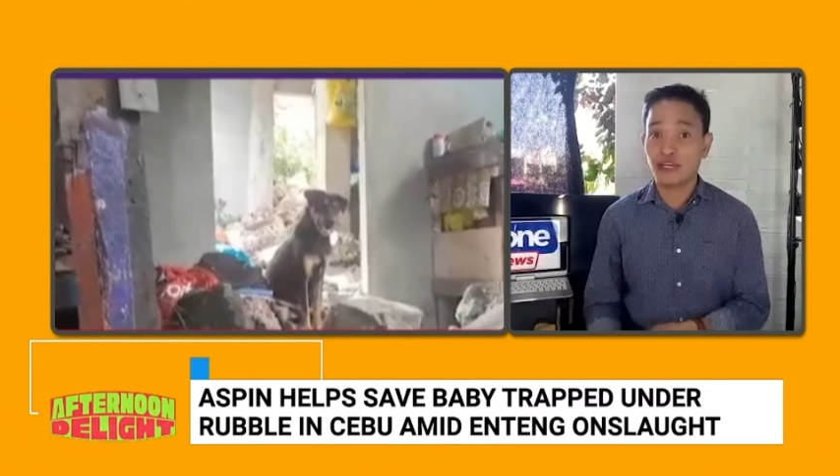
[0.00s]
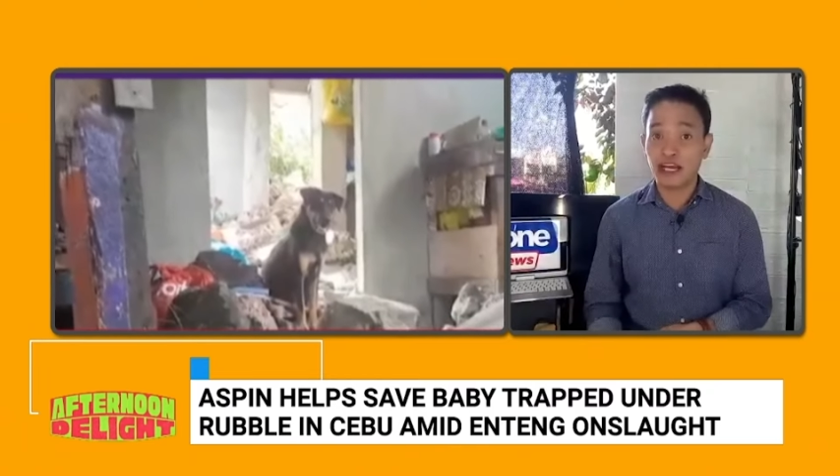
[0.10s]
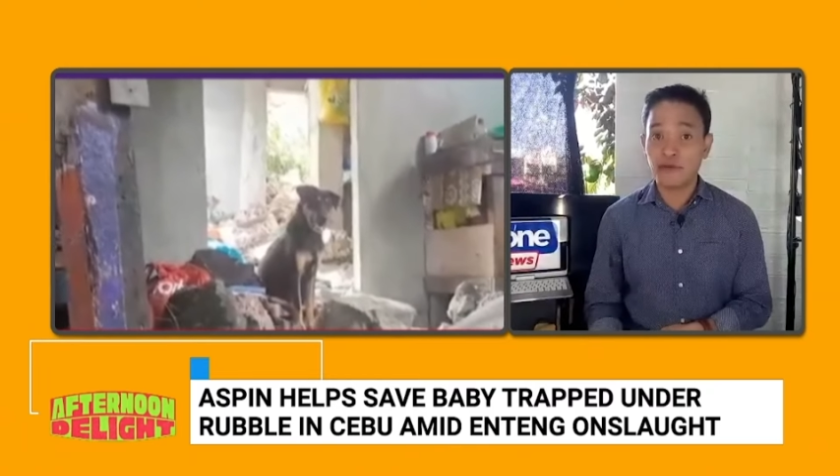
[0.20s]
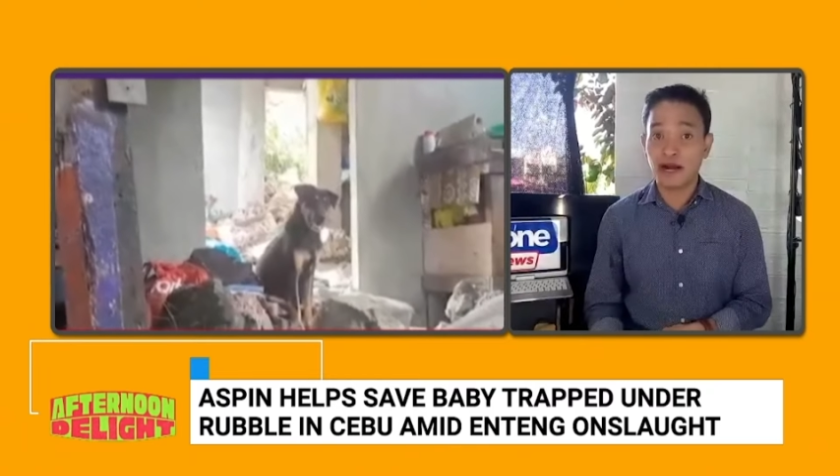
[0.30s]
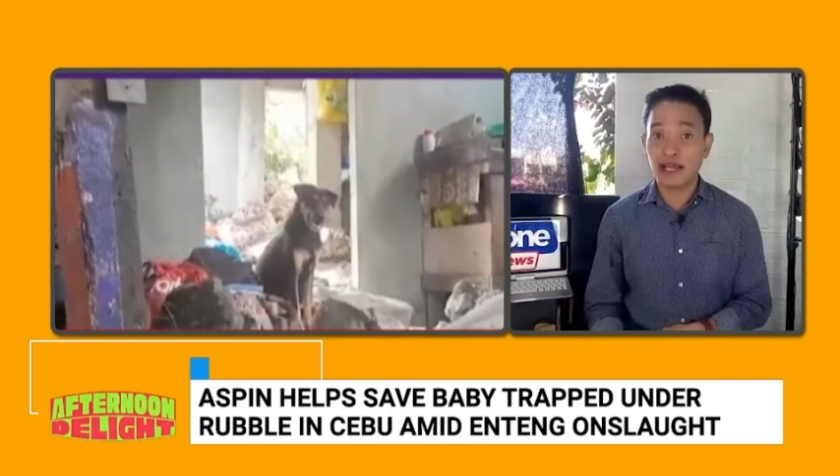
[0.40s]

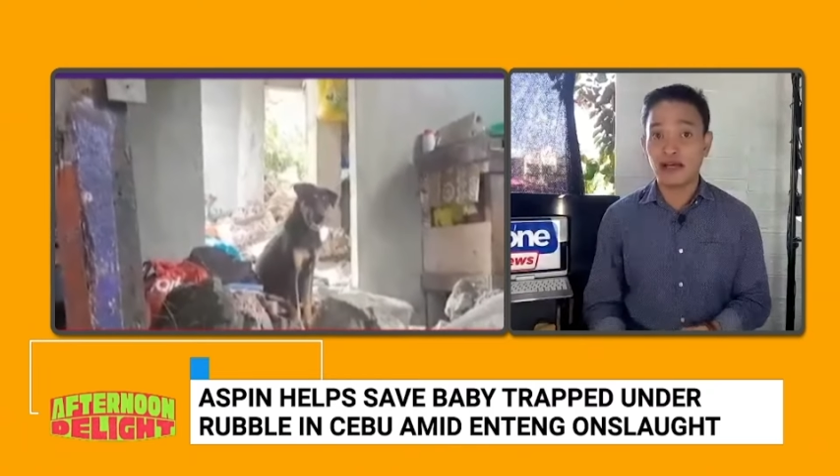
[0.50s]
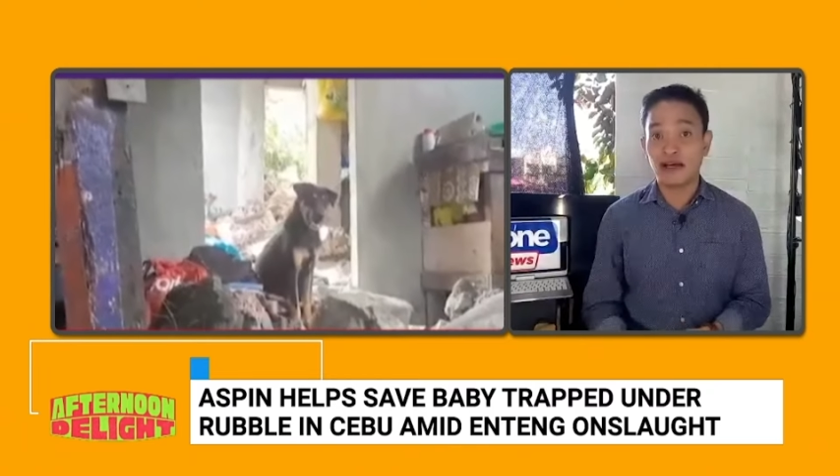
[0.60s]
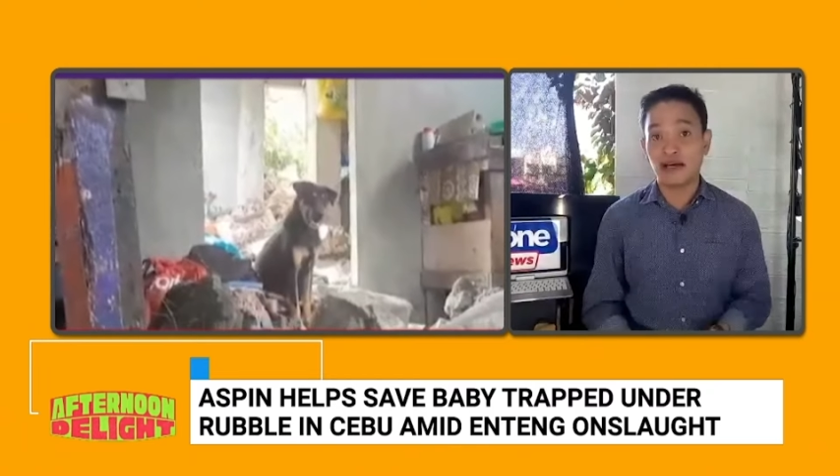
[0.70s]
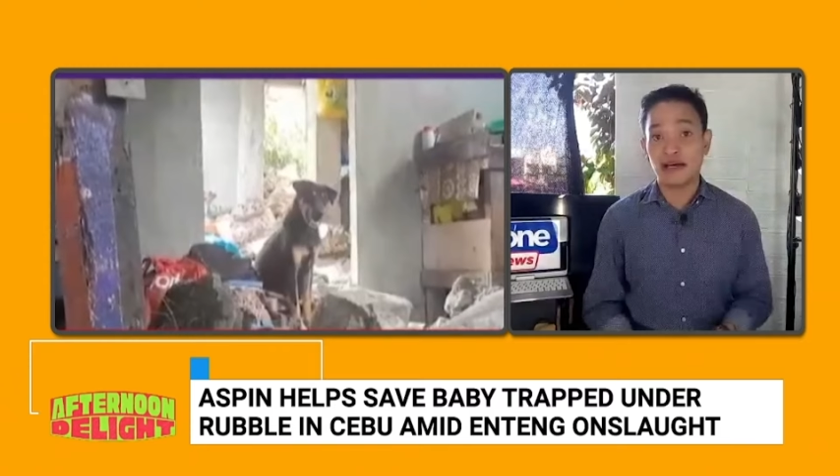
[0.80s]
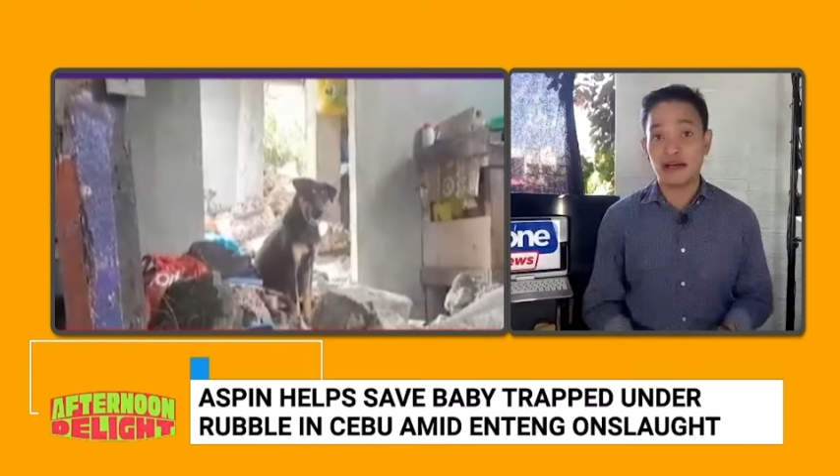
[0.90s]
nearby
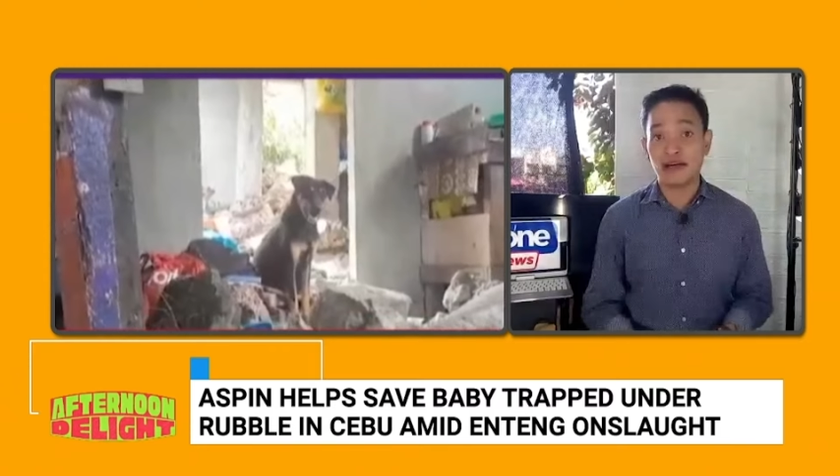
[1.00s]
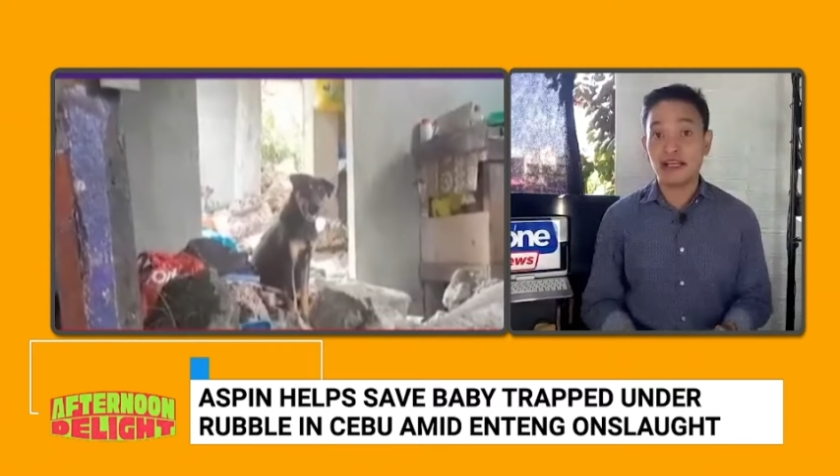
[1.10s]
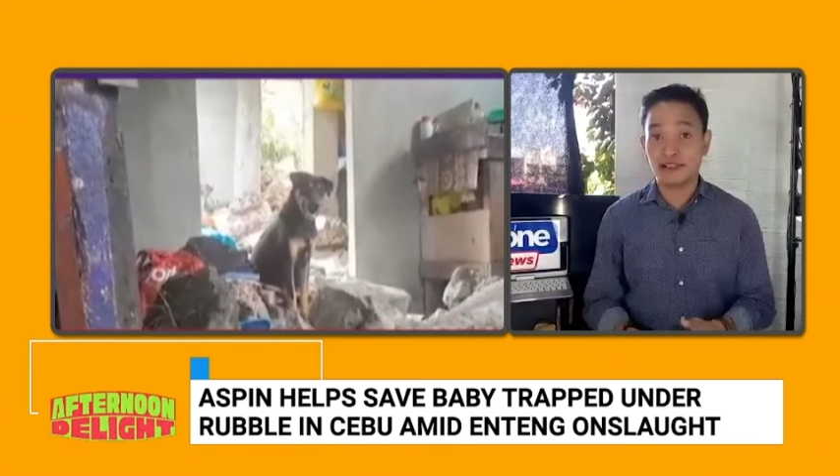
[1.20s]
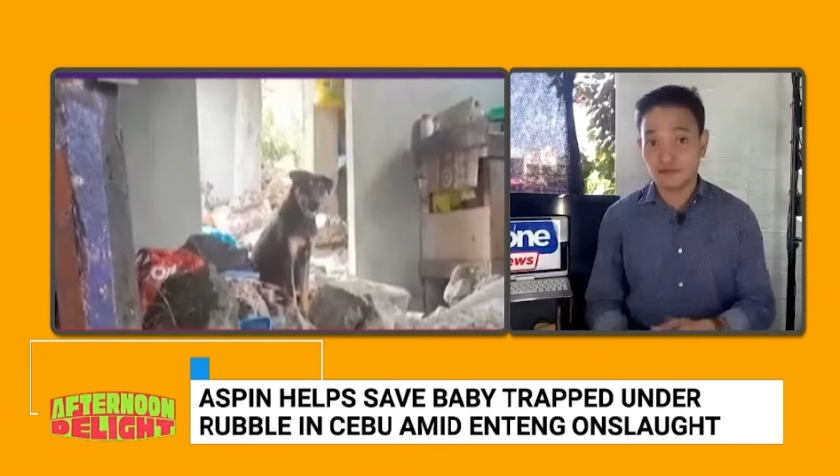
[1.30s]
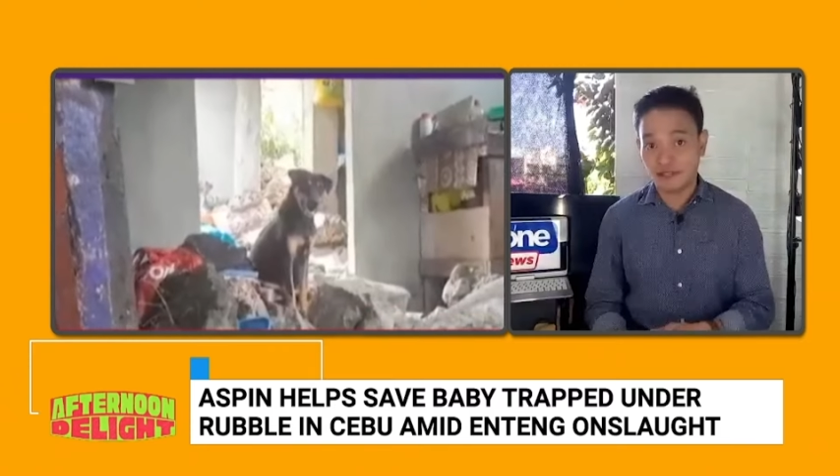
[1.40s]

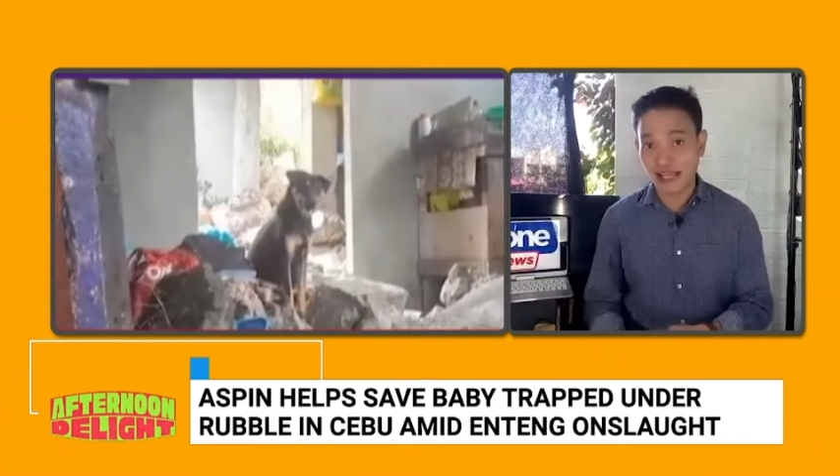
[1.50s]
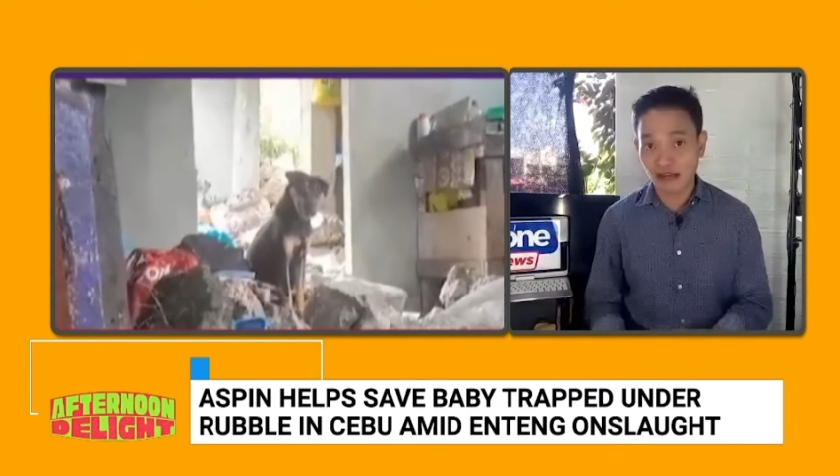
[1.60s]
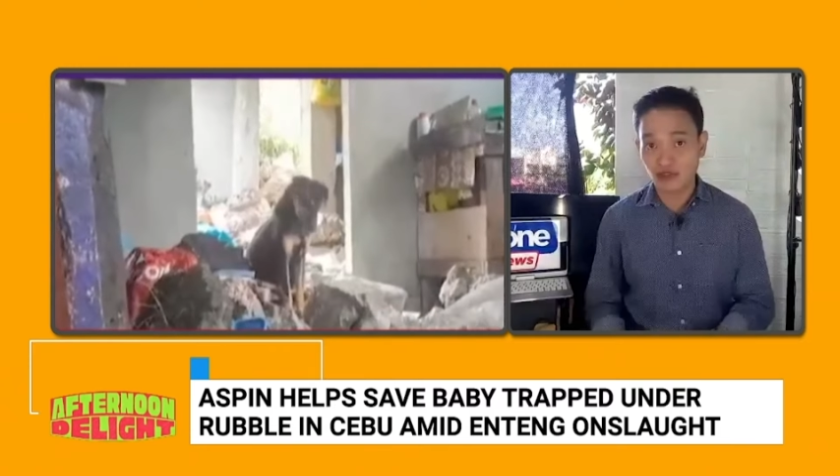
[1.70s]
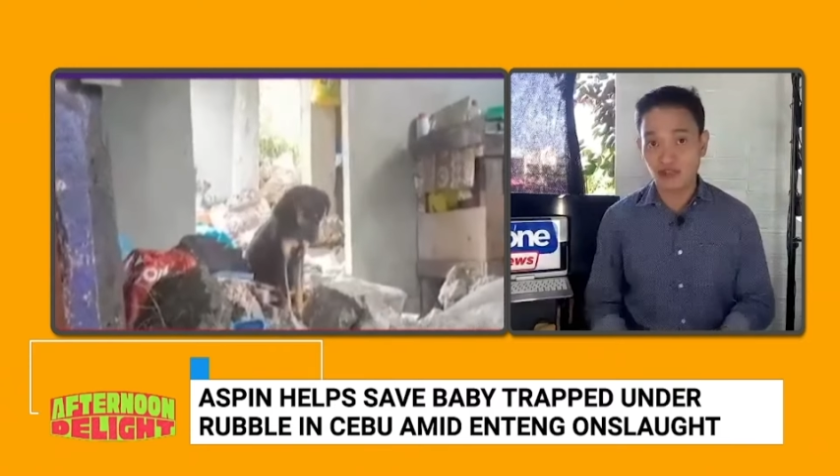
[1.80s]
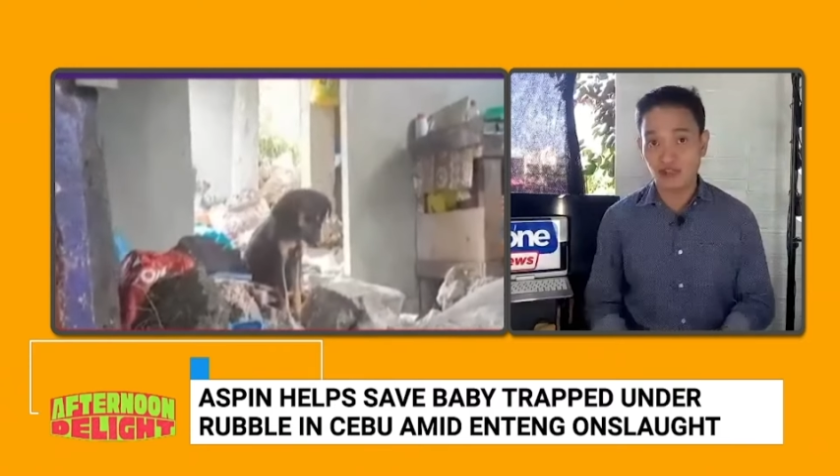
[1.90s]
relative's
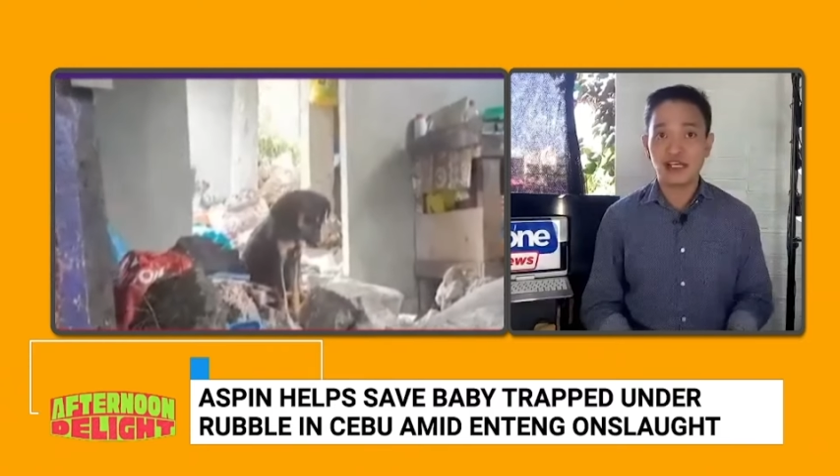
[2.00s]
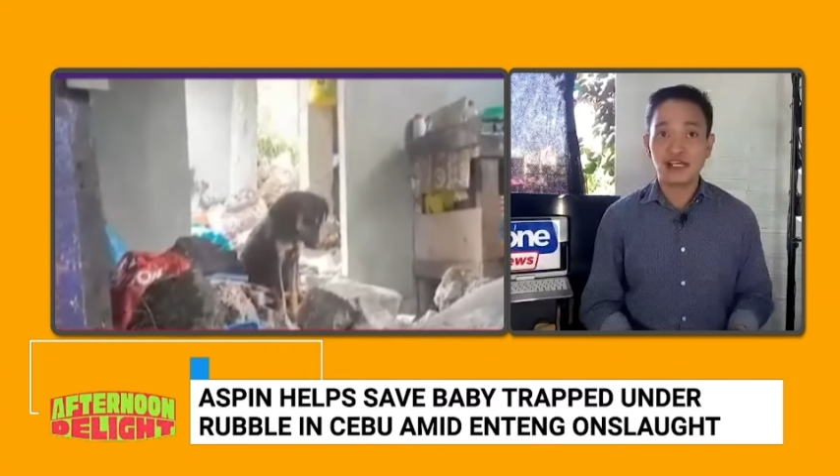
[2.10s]
house,